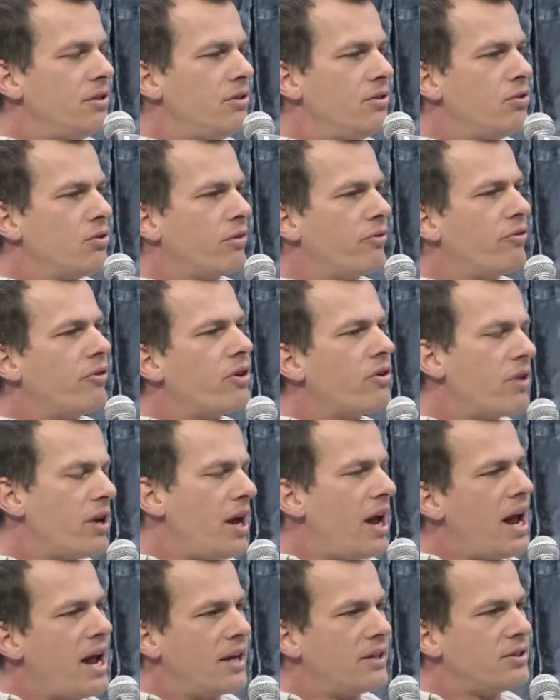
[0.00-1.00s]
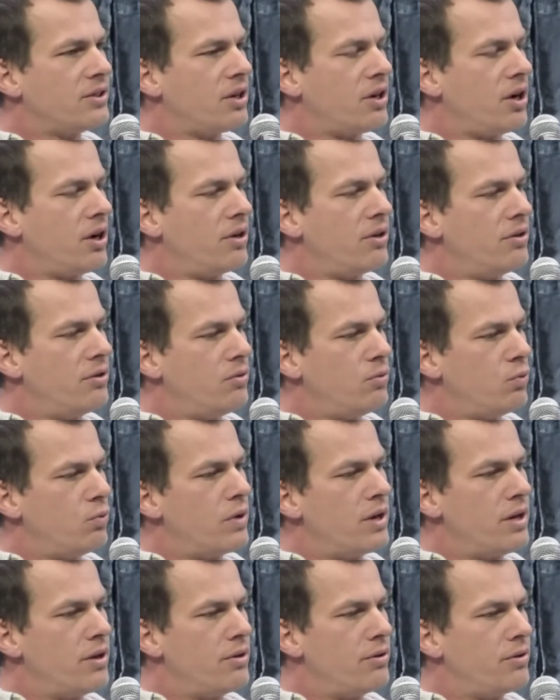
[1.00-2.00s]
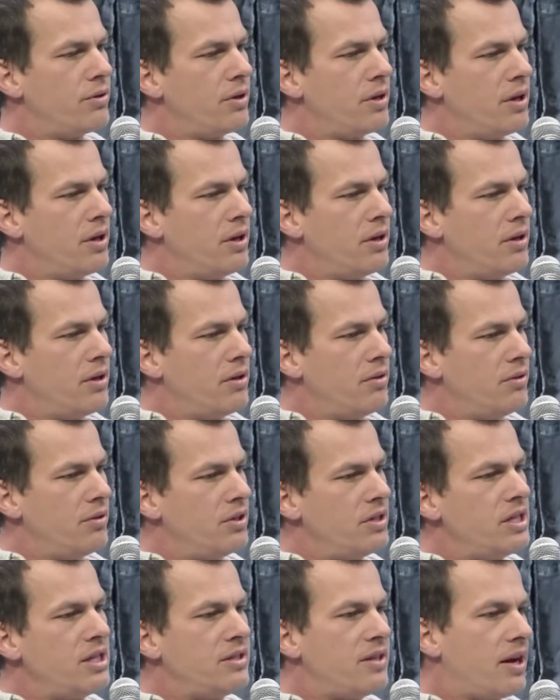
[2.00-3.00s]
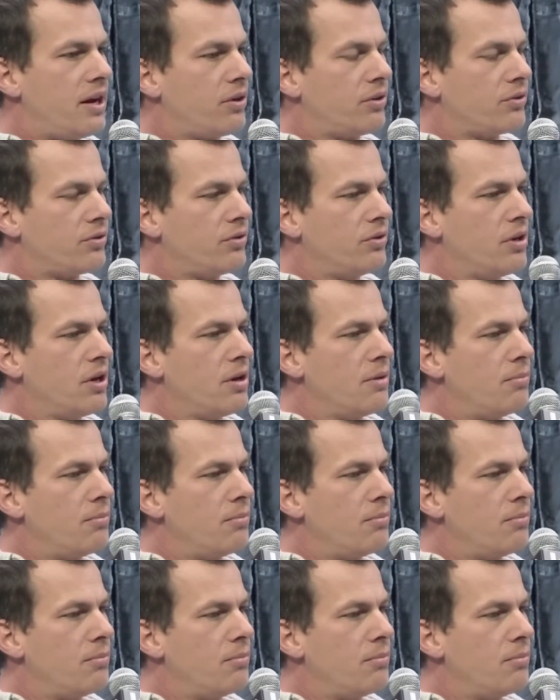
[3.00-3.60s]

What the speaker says: you're very hands-on with the details,